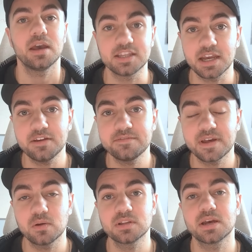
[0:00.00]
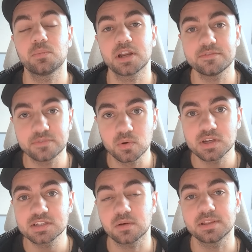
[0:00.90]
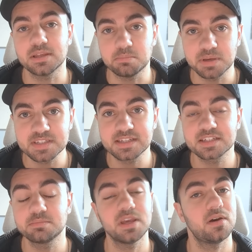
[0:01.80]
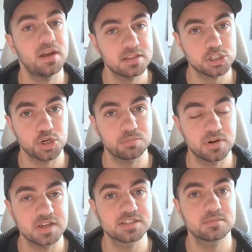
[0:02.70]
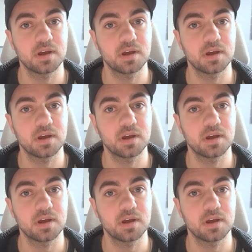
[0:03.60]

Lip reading: And I have found that when I focus on the business behind the share price,